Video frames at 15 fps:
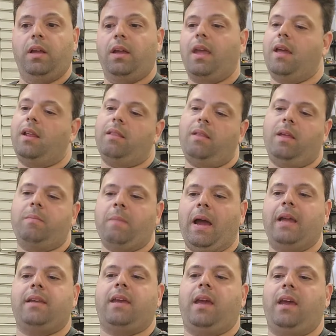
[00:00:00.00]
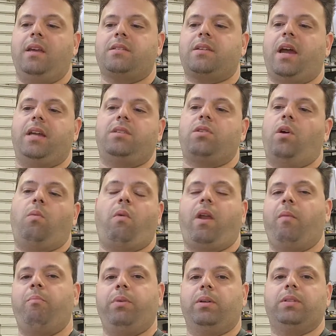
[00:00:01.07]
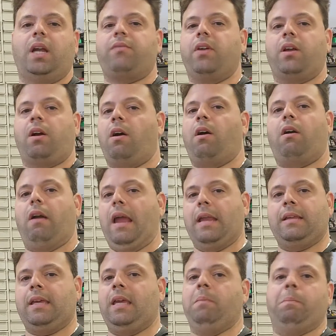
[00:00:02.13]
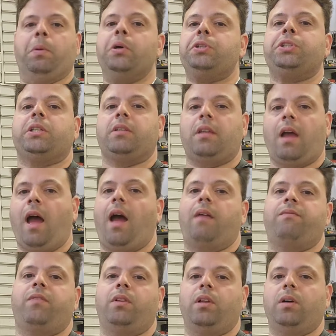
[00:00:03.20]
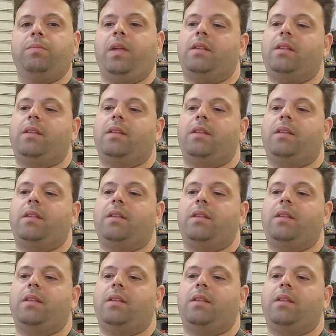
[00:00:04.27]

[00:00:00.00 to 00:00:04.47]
And in my case, I don't want to build every car and keep pushing the envelope.